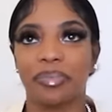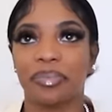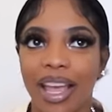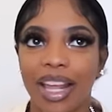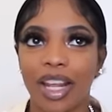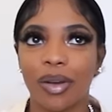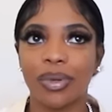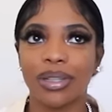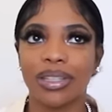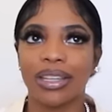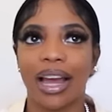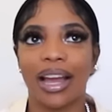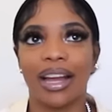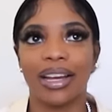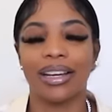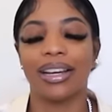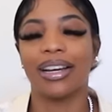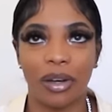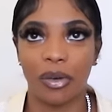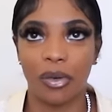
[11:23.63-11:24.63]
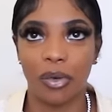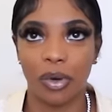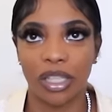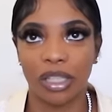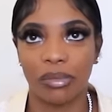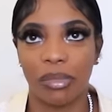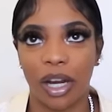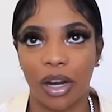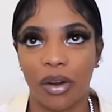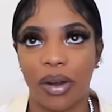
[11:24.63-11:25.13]
And it was like, of
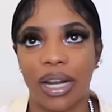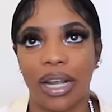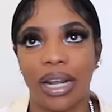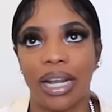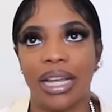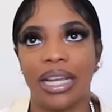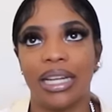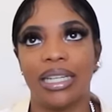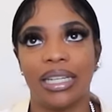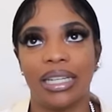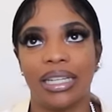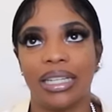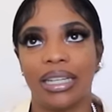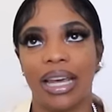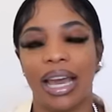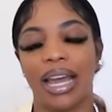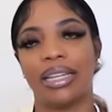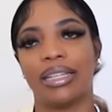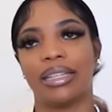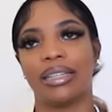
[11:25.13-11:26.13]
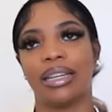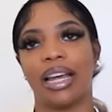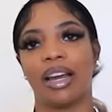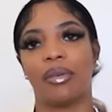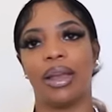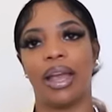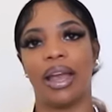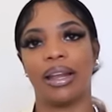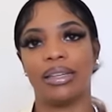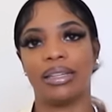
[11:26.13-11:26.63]
course, my granddaddy, he does taxes. Like
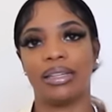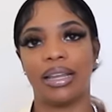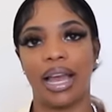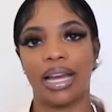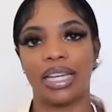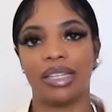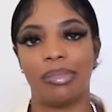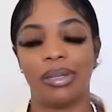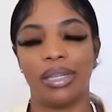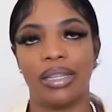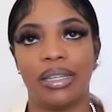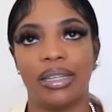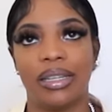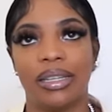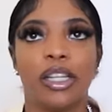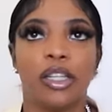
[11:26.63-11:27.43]
we had his tax business.